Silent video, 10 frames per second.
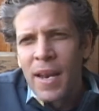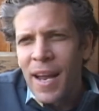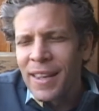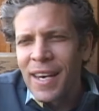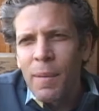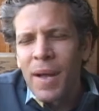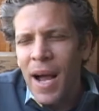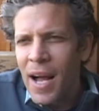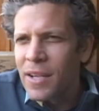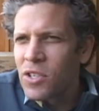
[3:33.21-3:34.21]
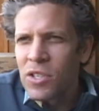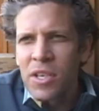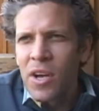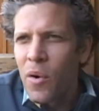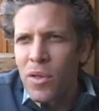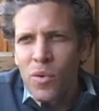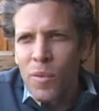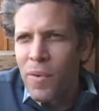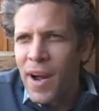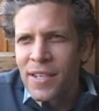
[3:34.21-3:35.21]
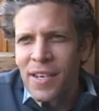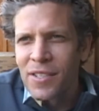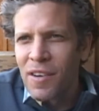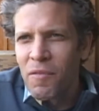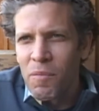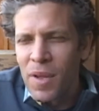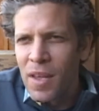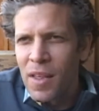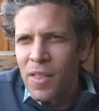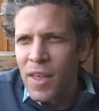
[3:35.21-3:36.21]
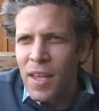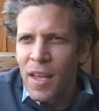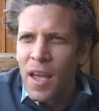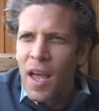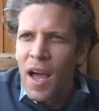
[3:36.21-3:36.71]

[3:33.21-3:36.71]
Not that I'm consciously going through a process of me thinking,